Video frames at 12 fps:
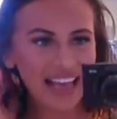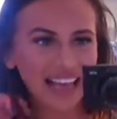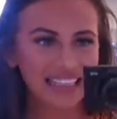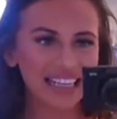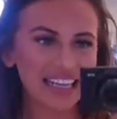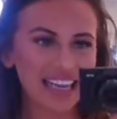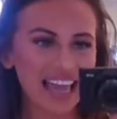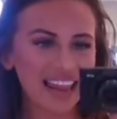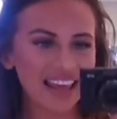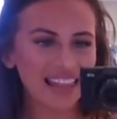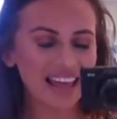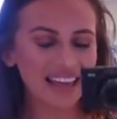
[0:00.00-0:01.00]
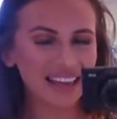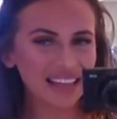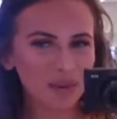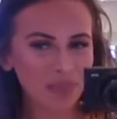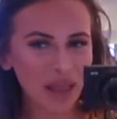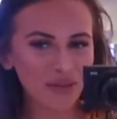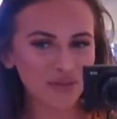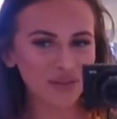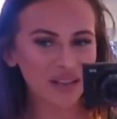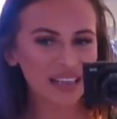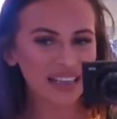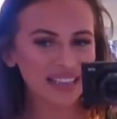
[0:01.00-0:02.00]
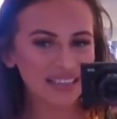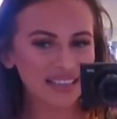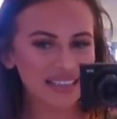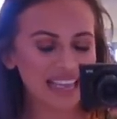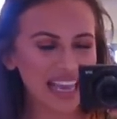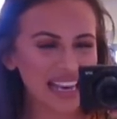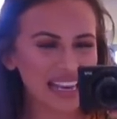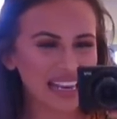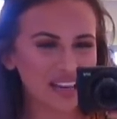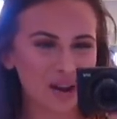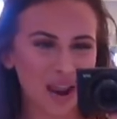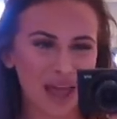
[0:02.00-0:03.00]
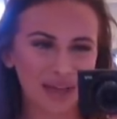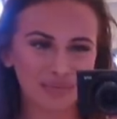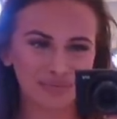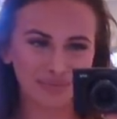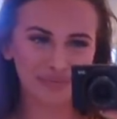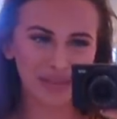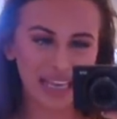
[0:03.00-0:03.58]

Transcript: Because then you get, like, that little bit of skin, and you're like,